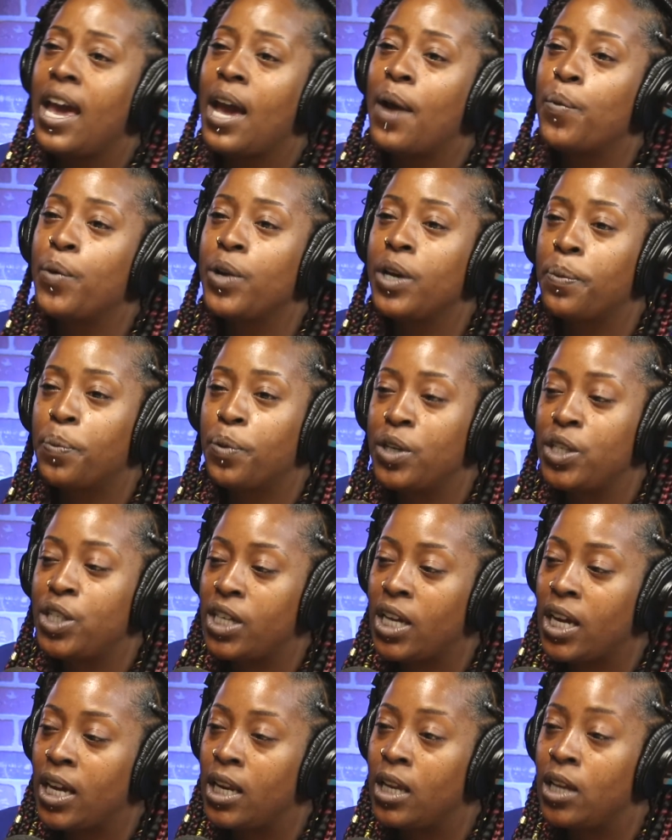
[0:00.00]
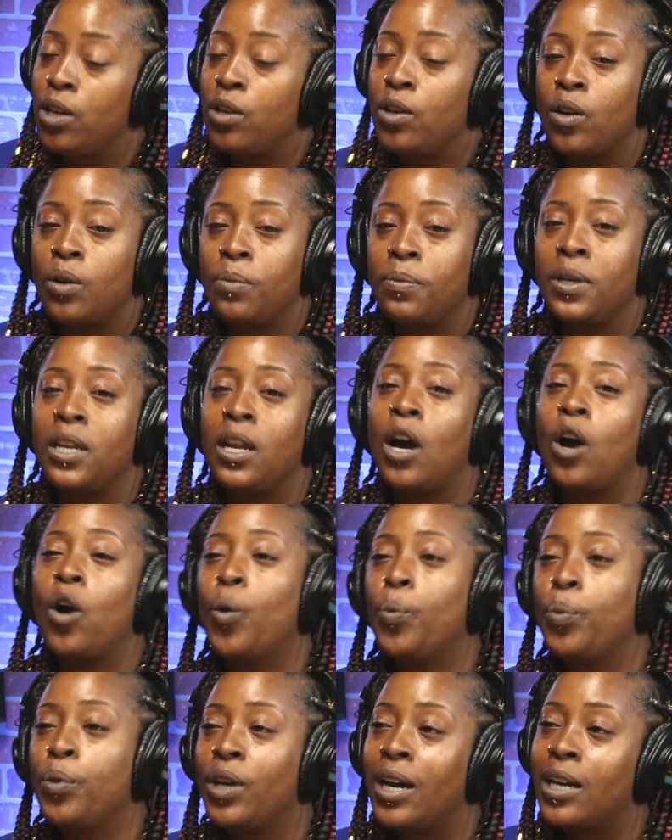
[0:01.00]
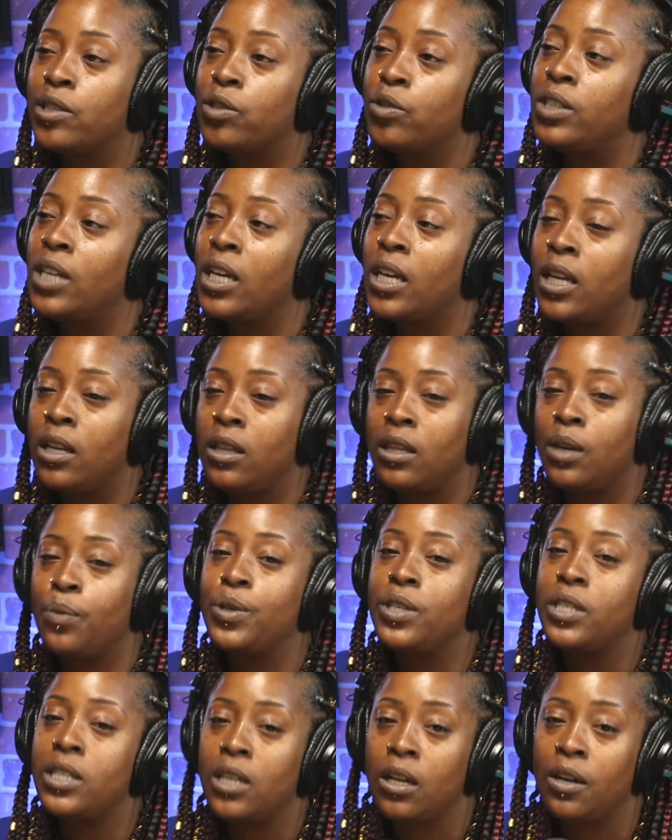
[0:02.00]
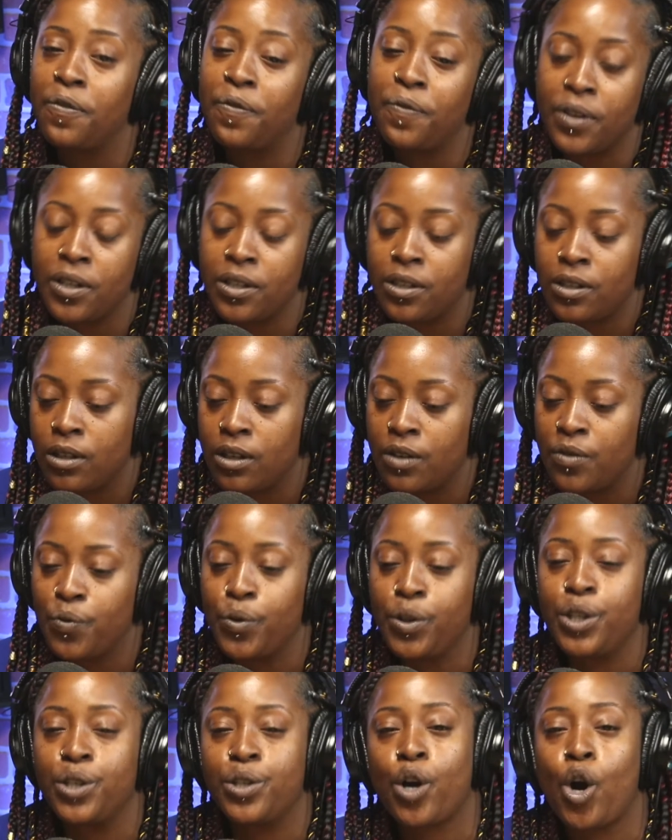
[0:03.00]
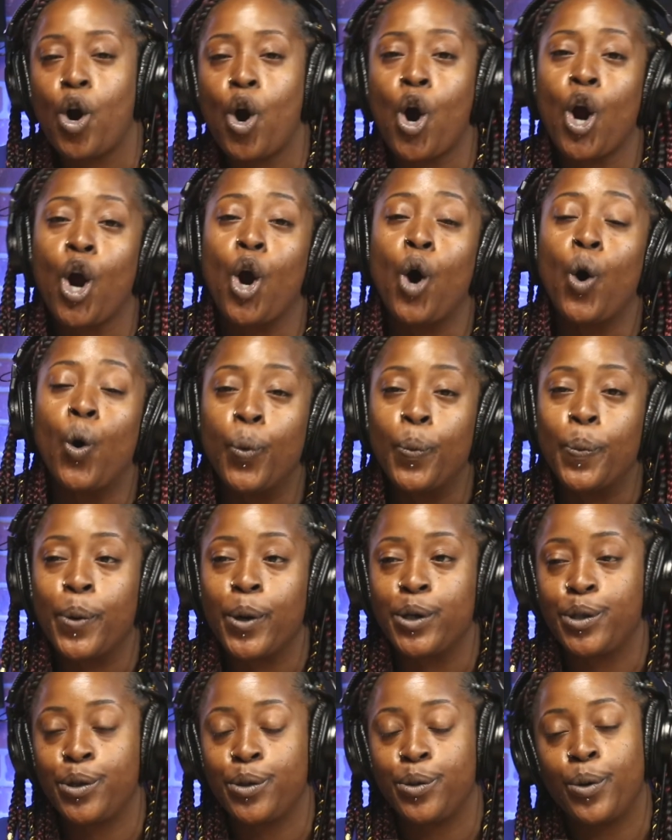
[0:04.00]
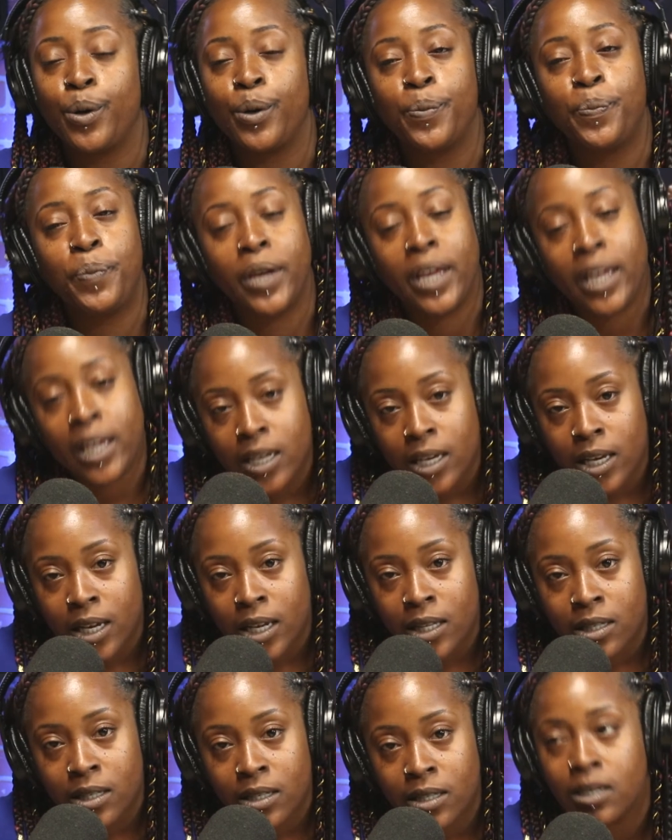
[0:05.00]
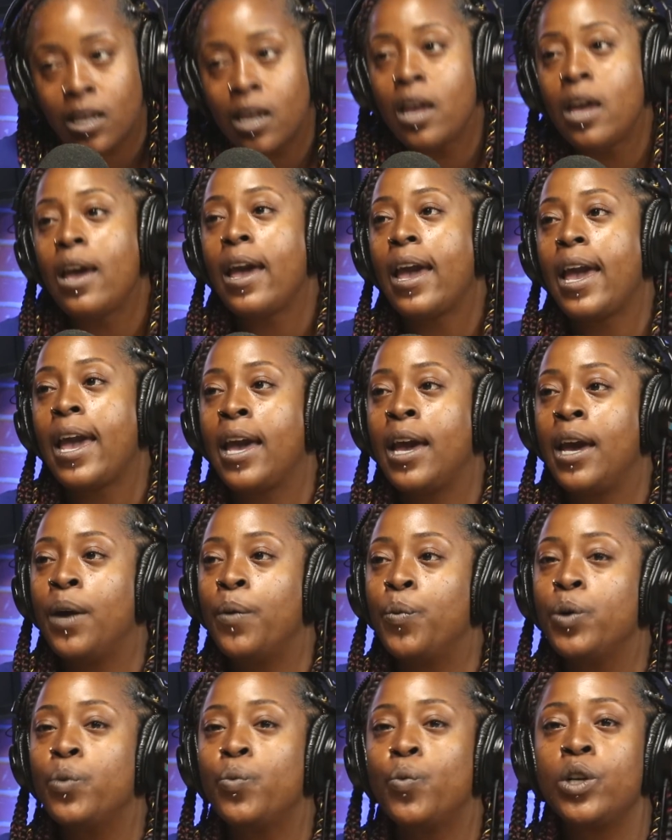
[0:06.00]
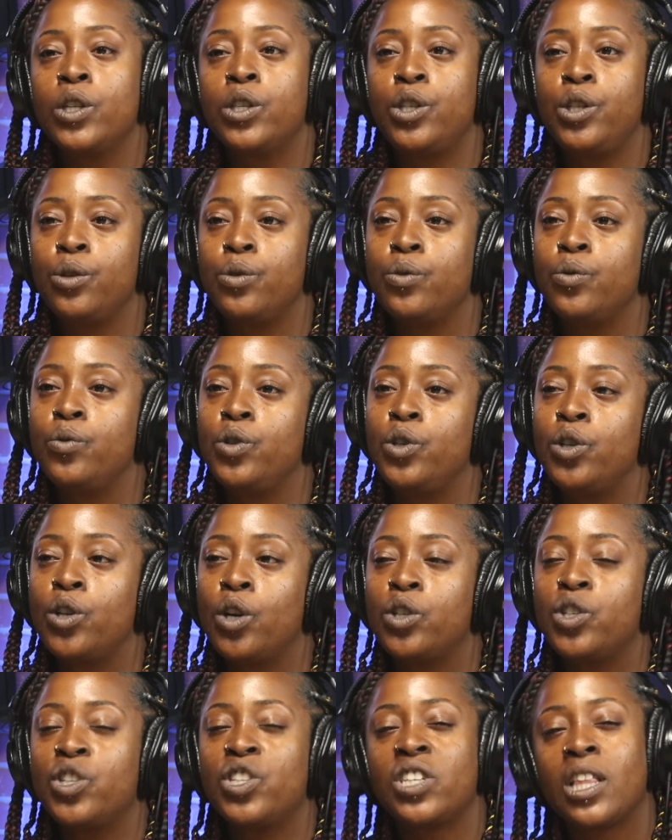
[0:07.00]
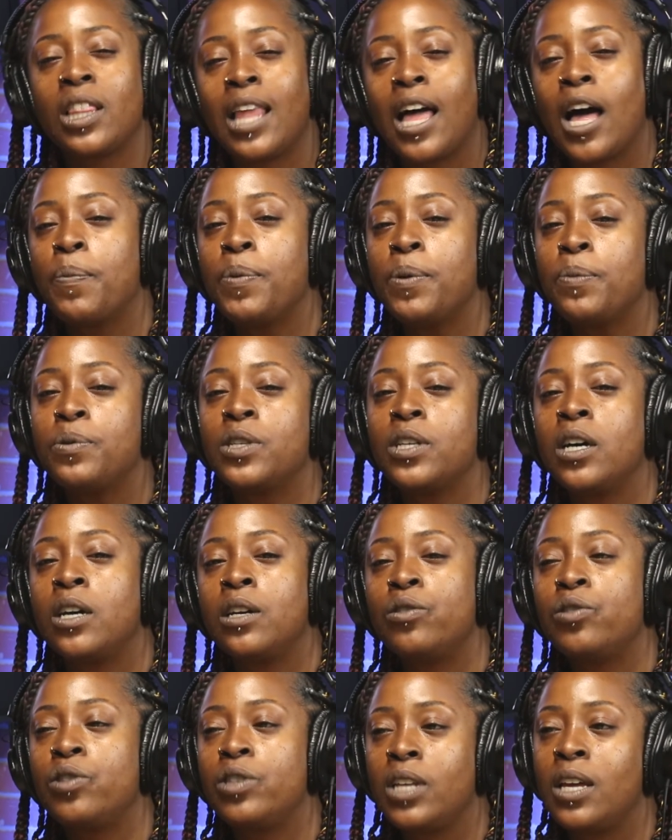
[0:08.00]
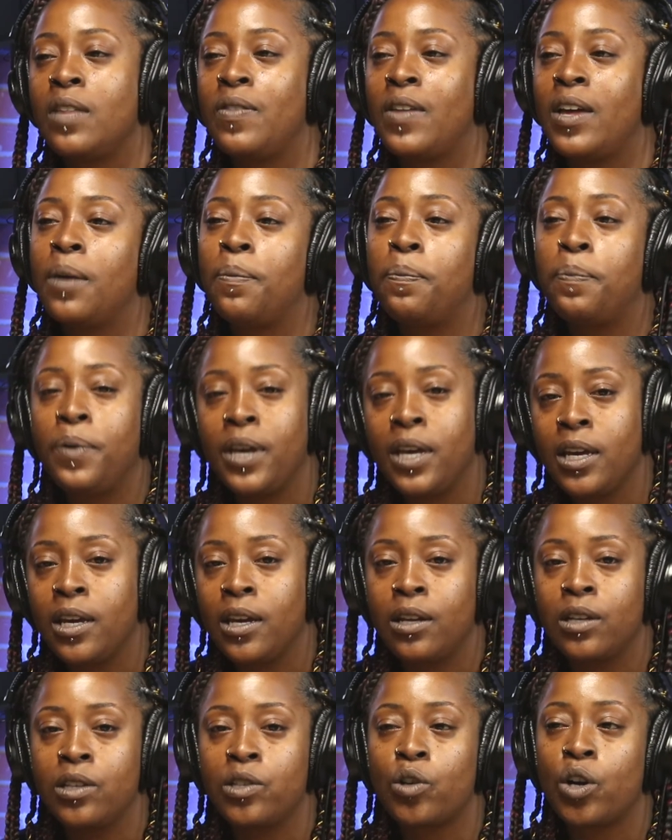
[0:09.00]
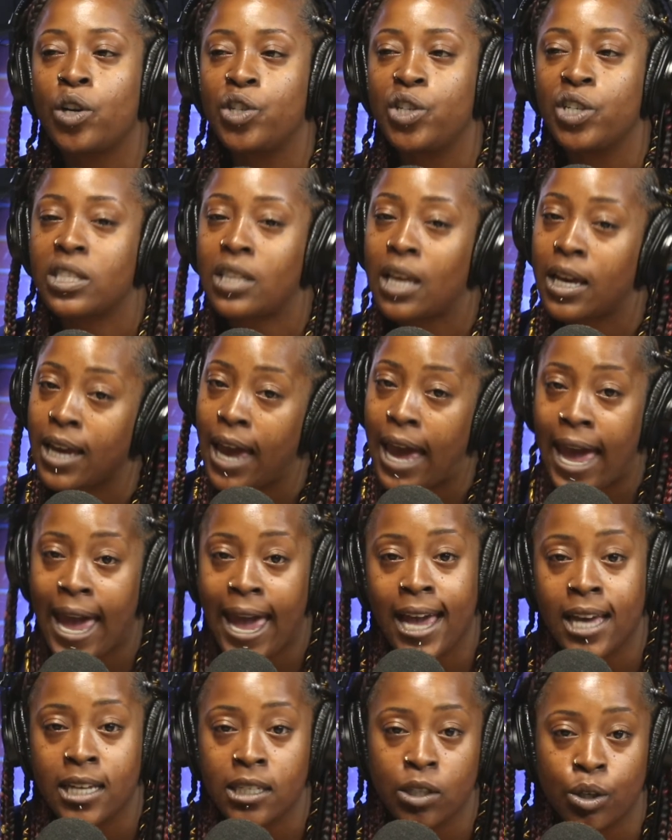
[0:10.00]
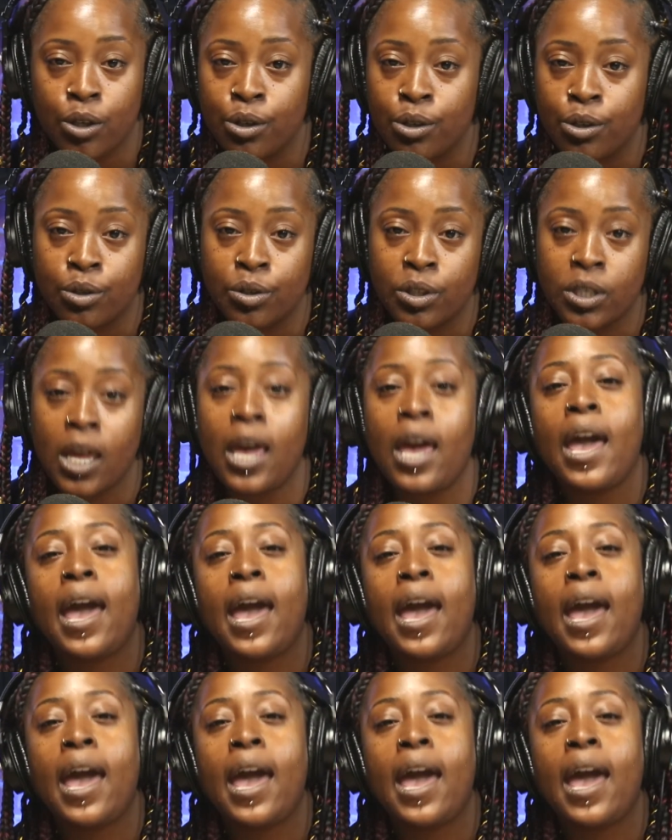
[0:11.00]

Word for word: And we appreciate it. You know what I mean? I hope you guys don't take anything we said offensive. We, these are our own personal opinions. And we want to, you know, just allow people to understand that opinions are just like assholes.